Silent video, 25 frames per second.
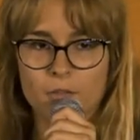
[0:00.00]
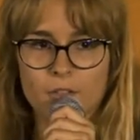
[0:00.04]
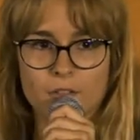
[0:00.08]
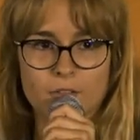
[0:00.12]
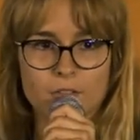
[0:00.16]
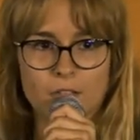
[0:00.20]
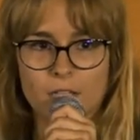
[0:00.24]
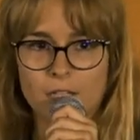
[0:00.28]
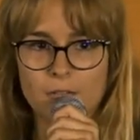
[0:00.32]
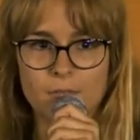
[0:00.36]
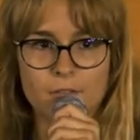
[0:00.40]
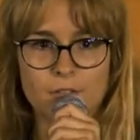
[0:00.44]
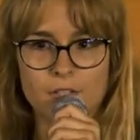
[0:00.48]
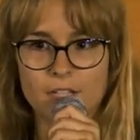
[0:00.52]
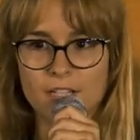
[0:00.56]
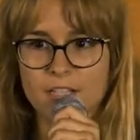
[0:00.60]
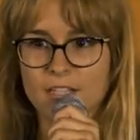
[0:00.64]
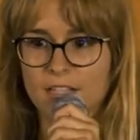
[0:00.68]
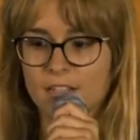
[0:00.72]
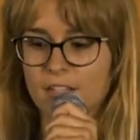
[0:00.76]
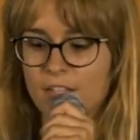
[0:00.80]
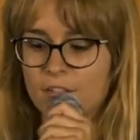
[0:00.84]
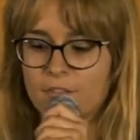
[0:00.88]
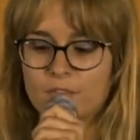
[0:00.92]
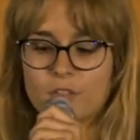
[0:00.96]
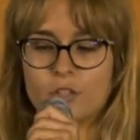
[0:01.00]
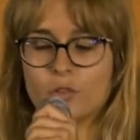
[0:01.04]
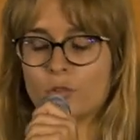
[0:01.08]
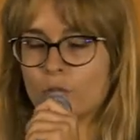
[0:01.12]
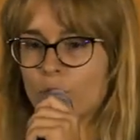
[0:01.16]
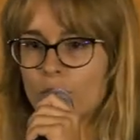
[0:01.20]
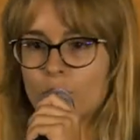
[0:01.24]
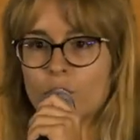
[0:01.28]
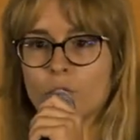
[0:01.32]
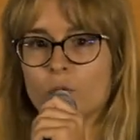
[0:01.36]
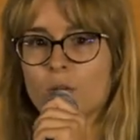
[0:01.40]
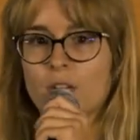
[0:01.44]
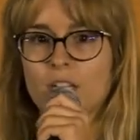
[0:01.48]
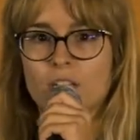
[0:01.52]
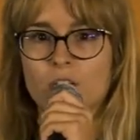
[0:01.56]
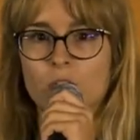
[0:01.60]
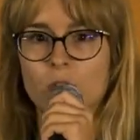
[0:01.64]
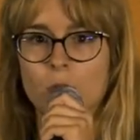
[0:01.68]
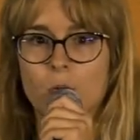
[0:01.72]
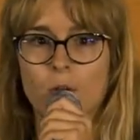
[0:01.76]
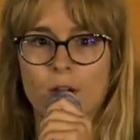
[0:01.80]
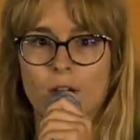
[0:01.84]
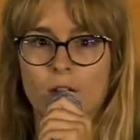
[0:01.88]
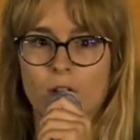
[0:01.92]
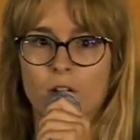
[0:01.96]
deliveries, and if you don't do it,
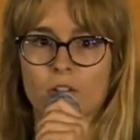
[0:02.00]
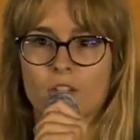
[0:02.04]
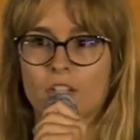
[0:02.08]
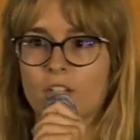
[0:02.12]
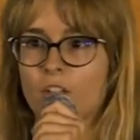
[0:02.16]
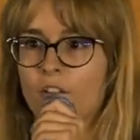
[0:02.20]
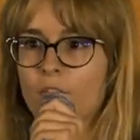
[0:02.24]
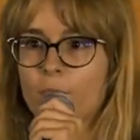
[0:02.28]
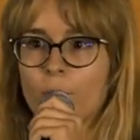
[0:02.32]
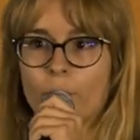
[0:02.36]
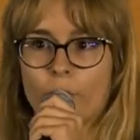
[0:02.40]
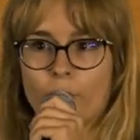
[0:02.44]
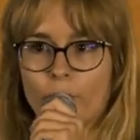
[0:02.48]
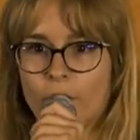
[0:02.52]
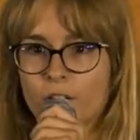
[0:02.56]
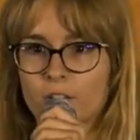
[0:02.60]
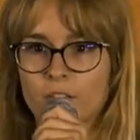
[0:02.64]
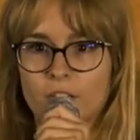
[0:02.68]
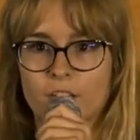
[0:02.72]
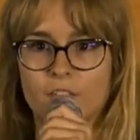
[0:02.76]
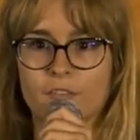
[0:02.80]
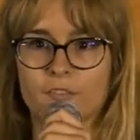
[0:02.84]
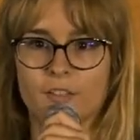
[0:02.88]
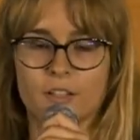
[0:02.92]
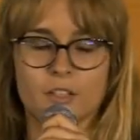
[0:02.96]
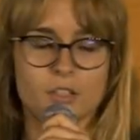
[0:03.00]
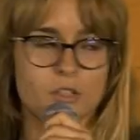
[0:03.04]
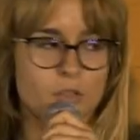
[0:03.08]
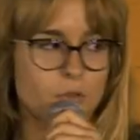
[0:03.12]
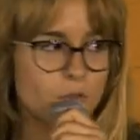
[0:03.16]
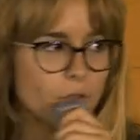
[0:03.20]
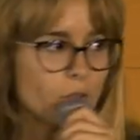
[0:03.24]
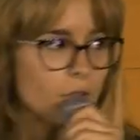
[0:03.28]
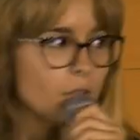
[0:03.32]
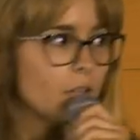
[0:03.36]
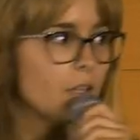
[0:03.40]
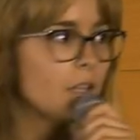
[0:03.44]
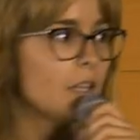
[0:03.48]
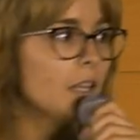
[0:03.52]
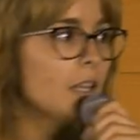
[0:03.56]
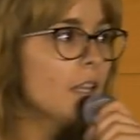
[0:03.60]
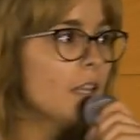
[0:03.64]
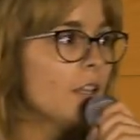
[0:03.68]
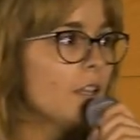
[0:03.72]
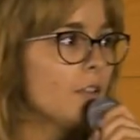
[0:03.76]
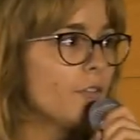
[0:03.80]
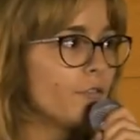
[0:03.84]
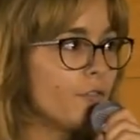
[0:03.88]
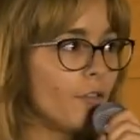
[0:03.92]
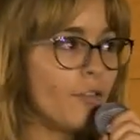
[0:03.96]
you are not enough productive, and you don't
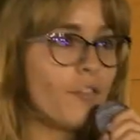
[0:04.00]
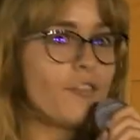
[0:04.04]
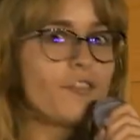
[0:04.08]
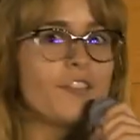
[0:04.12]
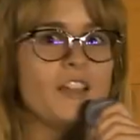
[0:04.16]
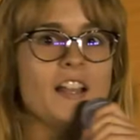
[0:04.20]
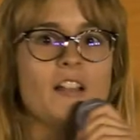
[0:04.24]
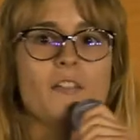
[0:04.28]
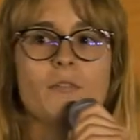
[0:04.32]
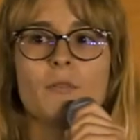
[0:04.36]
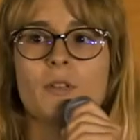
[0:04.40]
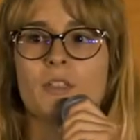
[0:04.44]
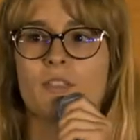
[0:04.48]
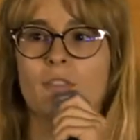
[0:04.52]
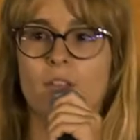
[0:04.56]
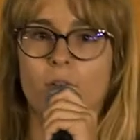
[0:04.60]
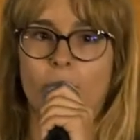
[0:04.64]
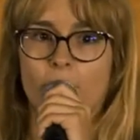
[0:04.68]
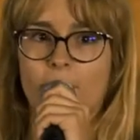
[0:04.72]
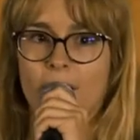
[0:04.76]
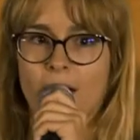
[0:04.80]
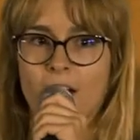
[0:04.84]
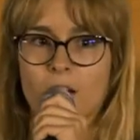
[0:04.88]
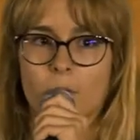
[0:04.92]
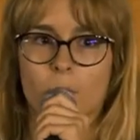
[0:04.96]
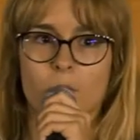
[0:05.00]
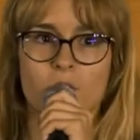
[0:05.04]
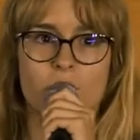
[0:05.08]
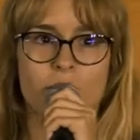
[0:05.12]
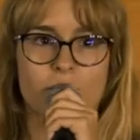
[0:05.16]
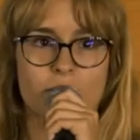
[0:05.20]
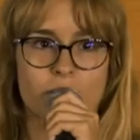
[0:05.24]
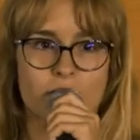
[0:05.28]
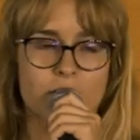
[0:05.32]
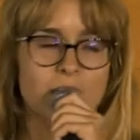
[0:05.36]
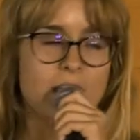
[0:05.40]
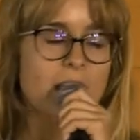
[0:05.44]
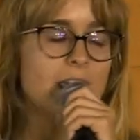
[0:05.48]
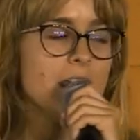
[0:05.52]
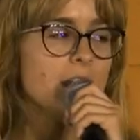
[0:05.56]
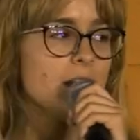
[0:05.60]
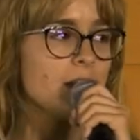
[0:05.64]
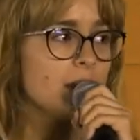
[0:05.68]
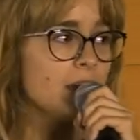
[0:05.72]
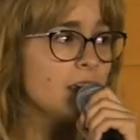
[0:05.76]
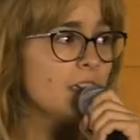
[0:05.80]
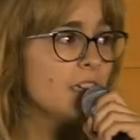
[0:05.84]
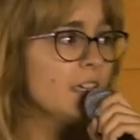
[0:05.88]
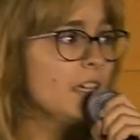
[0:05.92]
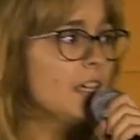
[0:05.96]
fulfill with the requirements of
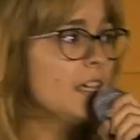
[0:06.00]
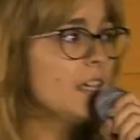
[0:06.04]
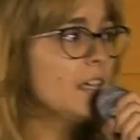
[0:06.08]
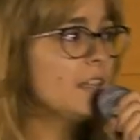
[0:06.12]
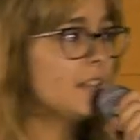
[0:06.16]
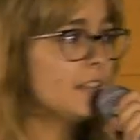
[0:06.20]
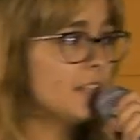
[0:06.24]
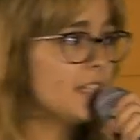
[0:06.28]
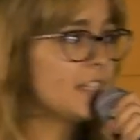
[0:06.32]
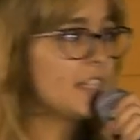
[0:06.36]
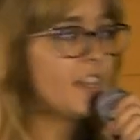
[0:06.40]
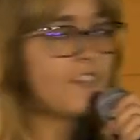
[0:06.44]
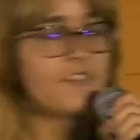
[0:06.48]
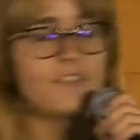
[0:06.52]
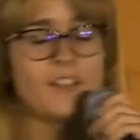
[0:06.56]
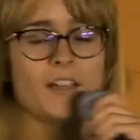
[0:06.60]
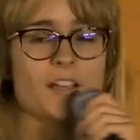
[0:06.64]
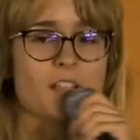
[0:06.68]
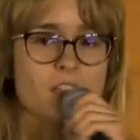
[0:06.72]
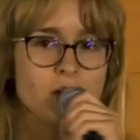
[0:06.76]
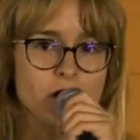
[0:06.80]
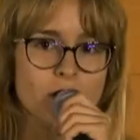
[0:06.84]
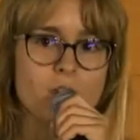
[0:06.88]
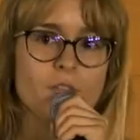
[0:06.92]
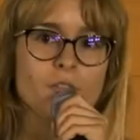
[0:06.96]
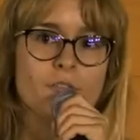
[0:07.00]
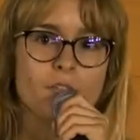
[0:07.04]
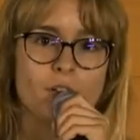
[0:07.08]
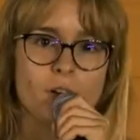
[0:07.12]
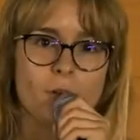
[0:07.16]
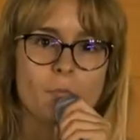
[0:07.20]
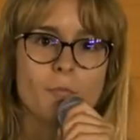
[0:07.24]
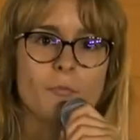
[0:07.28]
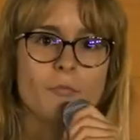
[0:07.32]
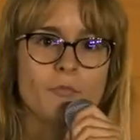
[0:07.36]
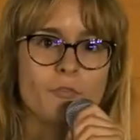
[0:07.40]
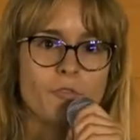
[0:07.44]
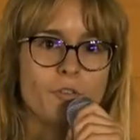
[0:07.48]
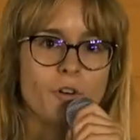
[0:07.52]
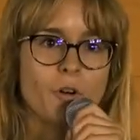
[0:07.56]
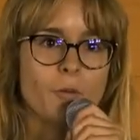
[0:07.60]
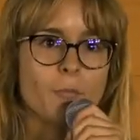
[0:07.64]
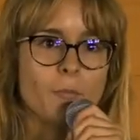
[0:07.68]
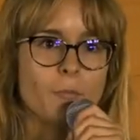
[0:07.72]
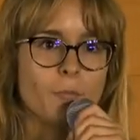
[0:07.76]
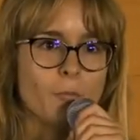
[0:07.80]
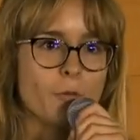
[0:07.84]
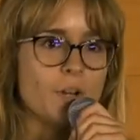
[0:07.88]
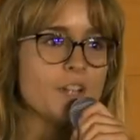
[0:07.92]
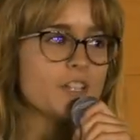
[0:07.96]
society, this affects you
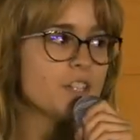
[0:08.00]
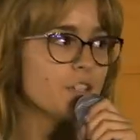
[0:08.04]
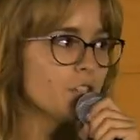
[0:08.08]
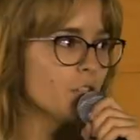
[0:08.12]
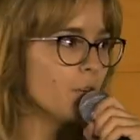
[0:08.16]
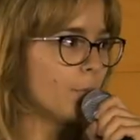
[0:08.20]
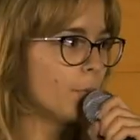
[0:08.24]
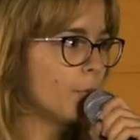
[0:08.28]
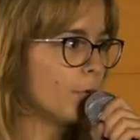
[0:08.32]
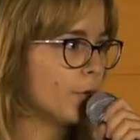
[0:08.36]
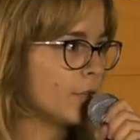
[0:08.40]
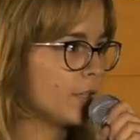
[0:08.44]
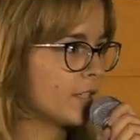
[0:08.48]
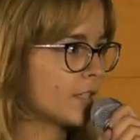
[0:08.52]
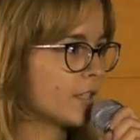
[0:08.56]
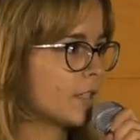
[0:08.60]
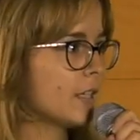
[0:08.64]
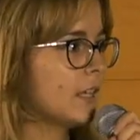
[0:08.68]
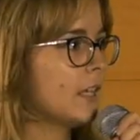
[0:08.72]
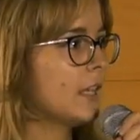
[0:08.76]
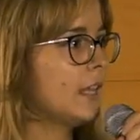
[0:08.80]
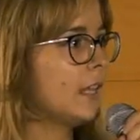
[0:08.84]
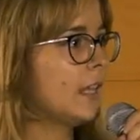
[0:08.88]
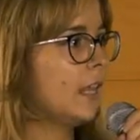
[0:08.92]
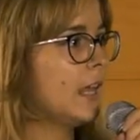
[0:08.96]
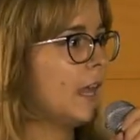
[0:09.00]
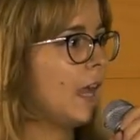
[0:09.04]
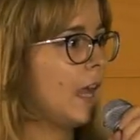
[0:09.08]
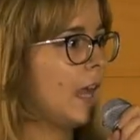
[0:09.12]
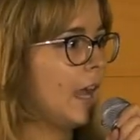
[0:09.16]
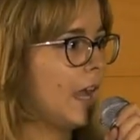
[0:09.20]
from raising your voice.